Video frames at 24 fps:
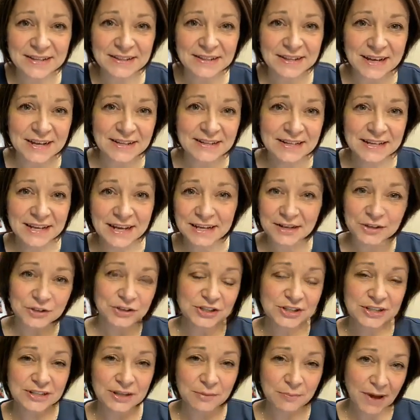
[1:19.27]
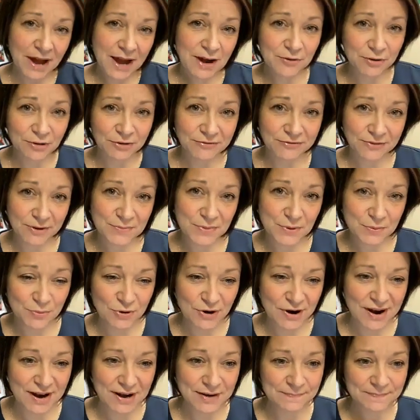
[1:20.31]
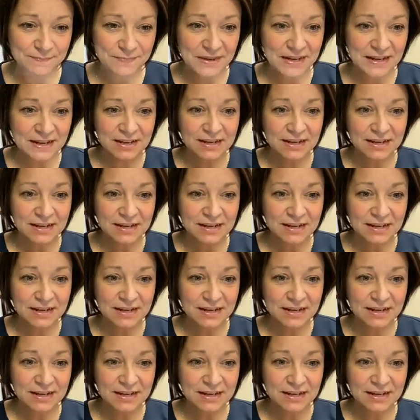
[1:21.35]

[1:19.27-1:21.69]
and, and the energy and the power from the brain.